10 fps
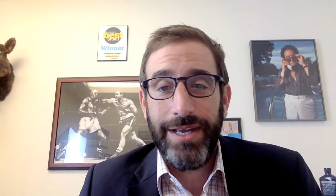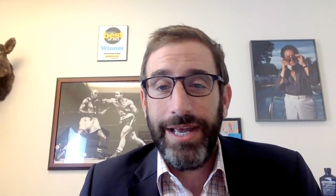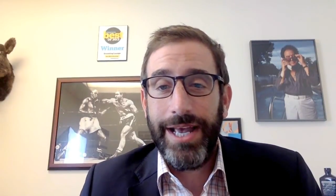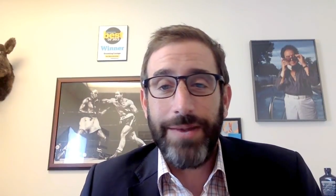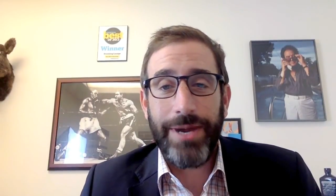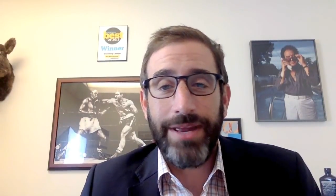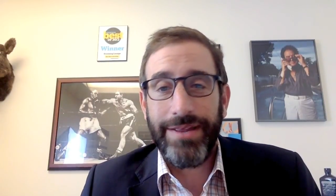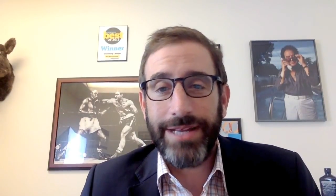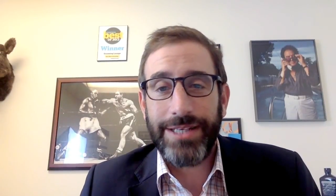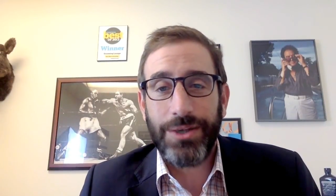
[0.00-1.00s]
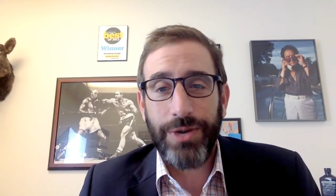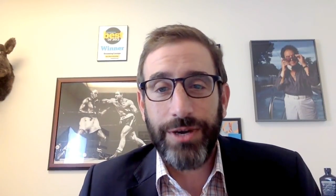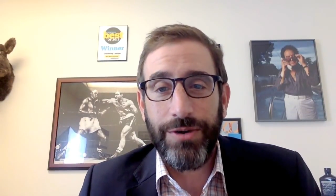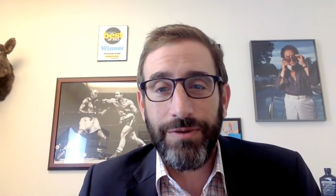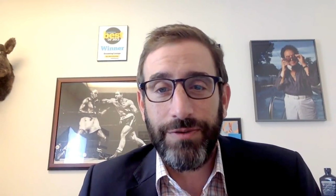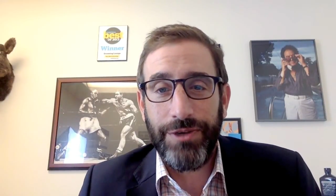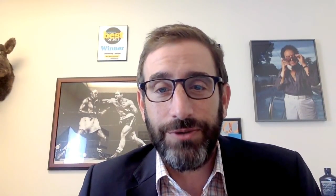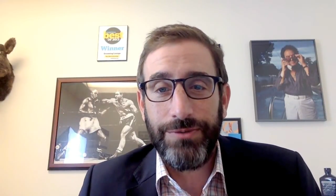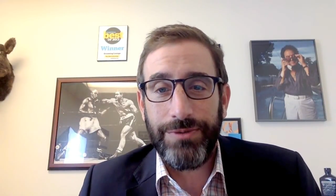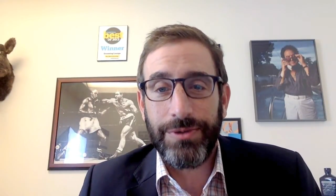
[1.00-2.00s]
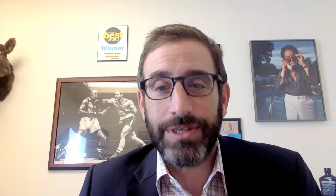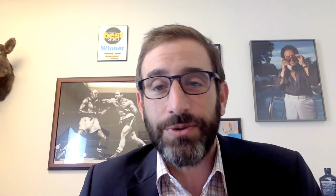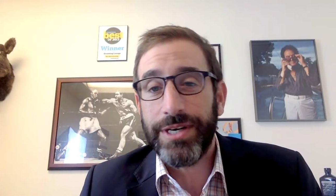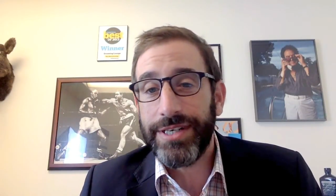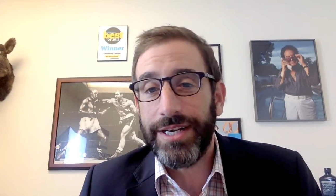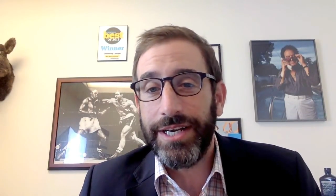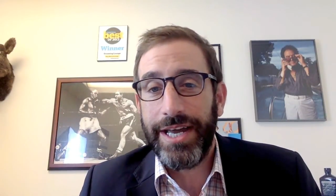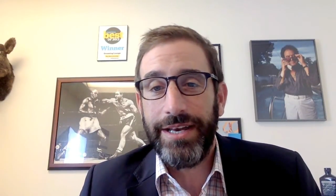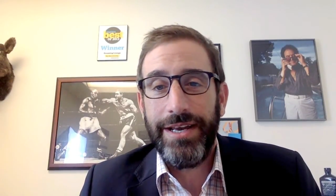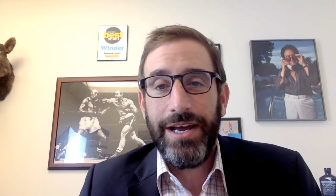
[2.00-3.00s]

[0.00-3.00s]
Anyway, that's the quick overview, or as quick as I could get,